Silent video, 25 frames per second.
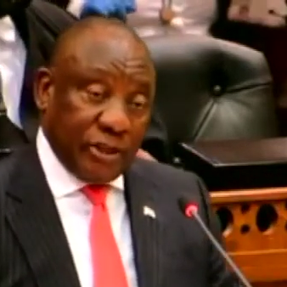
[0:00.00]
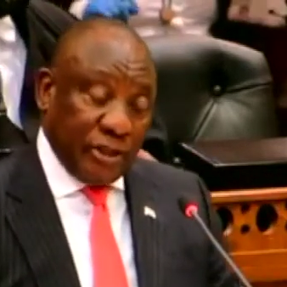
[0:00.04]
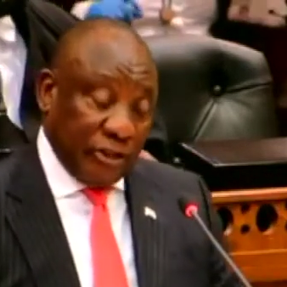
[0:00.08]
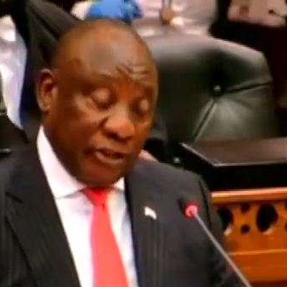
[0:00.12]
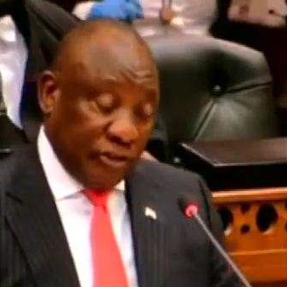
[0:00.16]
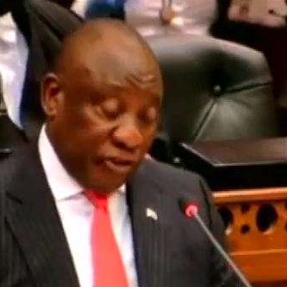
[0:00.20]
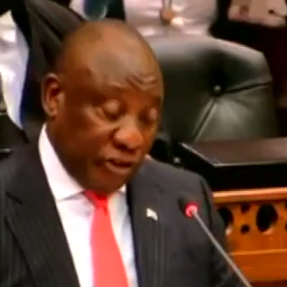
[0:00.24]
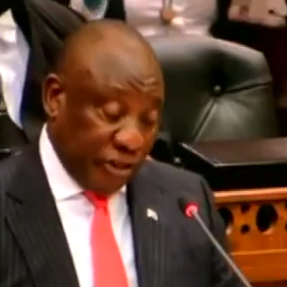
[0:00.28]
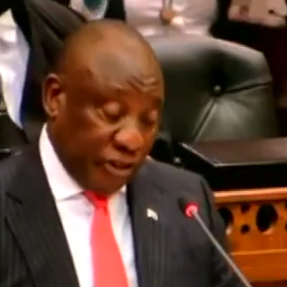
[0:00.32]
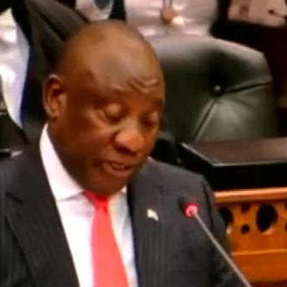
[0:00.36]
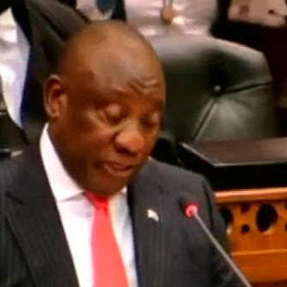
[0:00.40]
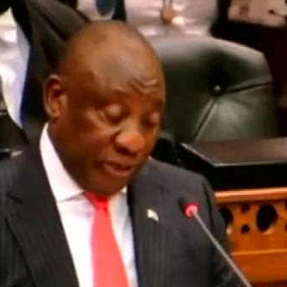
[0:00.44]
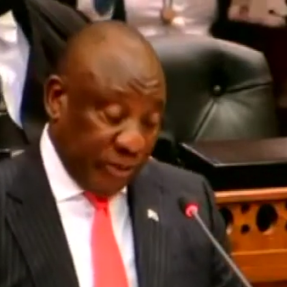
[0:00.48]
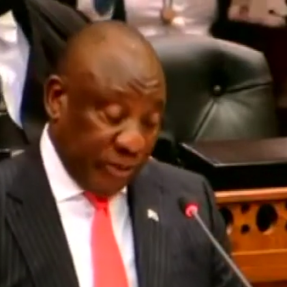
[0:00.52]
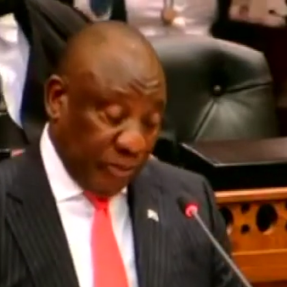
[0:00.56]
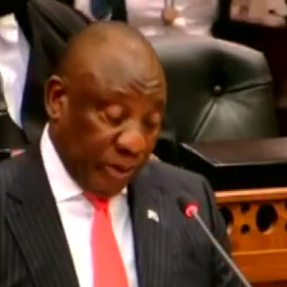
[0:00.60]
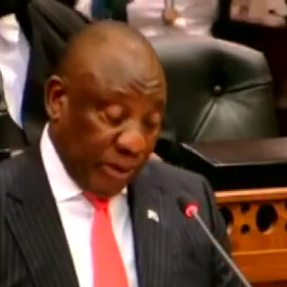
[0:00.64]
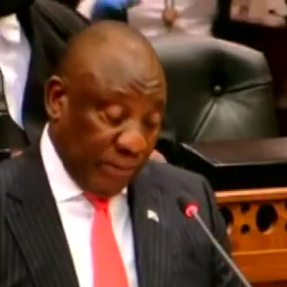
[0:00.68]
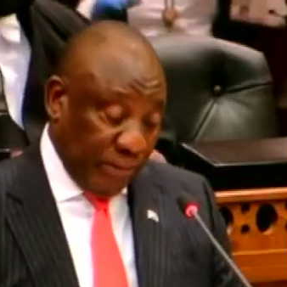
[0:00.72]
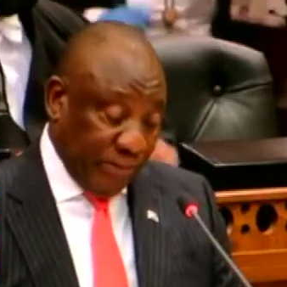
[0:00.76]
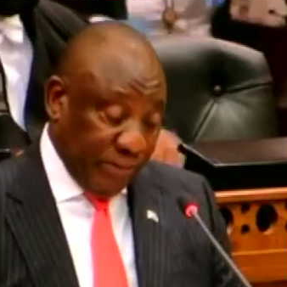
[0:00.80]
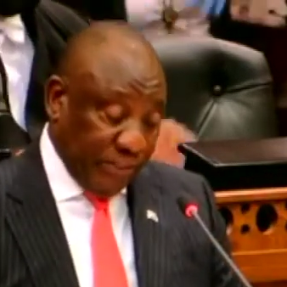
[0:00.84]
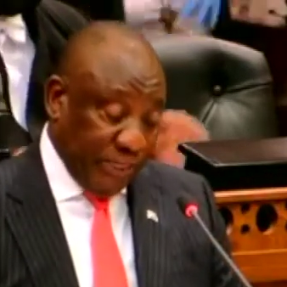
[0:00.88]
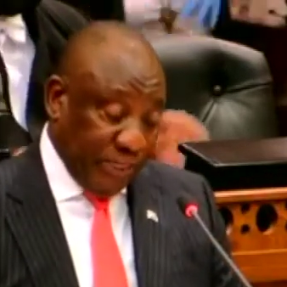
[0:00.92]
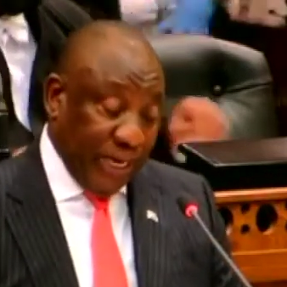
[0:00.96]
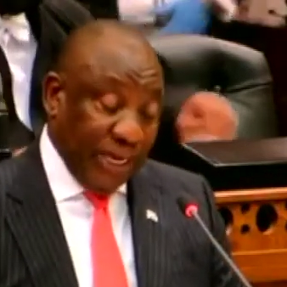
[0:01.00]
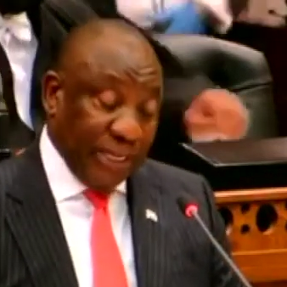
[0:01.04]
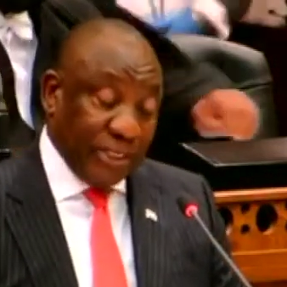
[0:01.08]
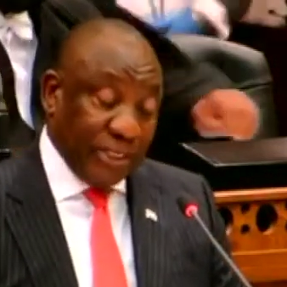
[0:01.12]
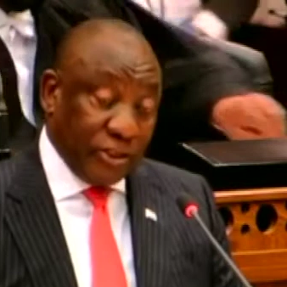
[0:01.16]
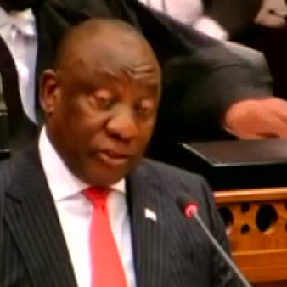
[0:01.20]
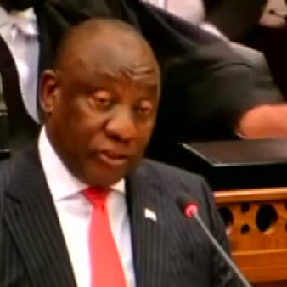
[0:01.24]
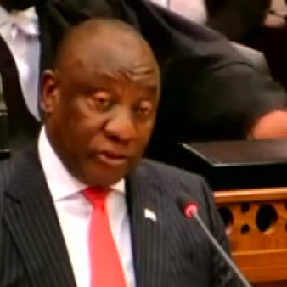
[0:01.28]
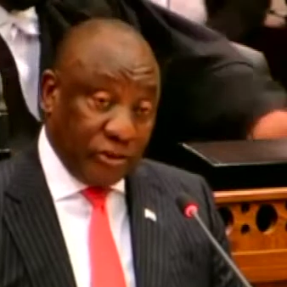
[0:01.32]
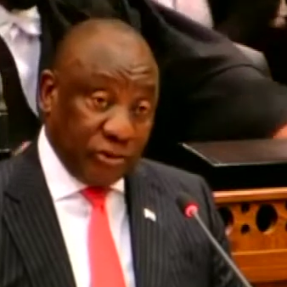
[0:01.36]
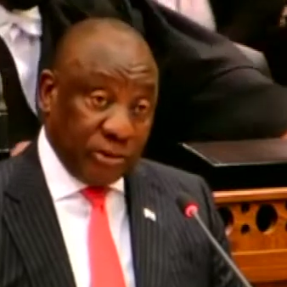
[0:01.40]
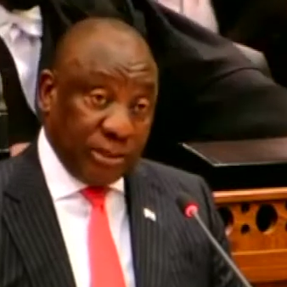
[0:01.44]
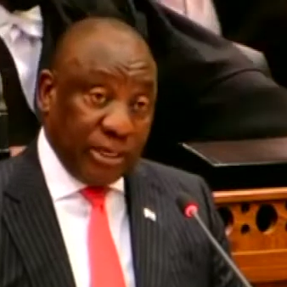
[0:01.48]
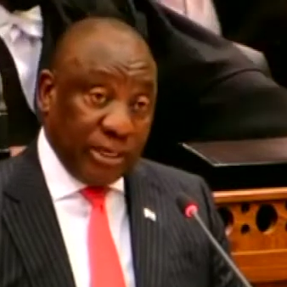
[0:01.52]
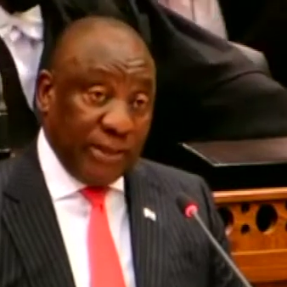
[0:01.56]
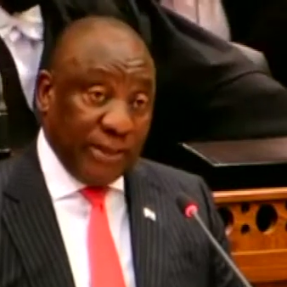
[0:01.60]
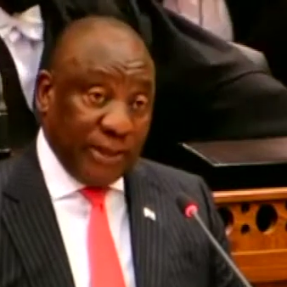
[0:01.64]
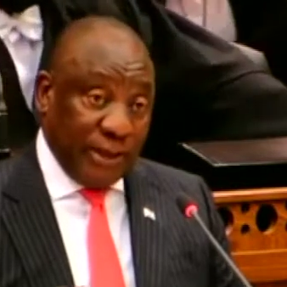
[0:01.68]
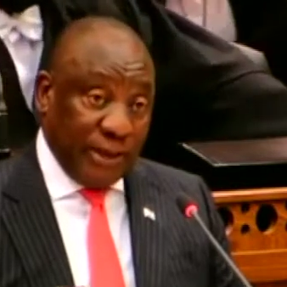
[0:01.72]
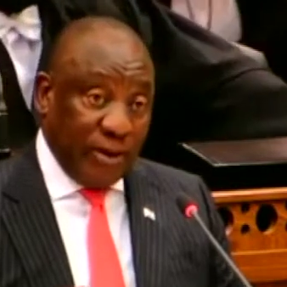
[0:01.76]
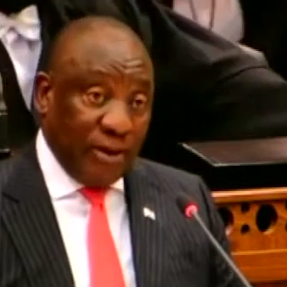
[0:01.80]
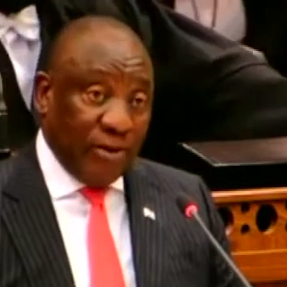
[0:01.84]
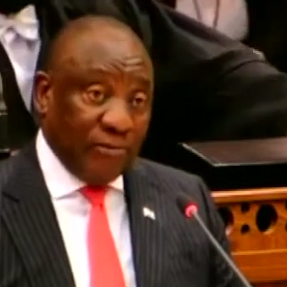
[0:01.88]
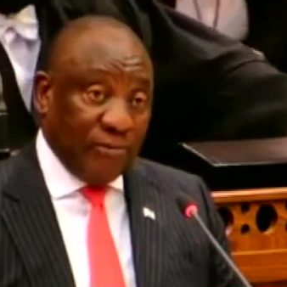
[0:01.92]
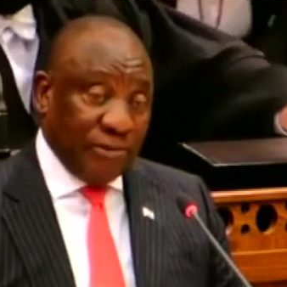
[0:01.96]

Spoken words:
Treasury website, together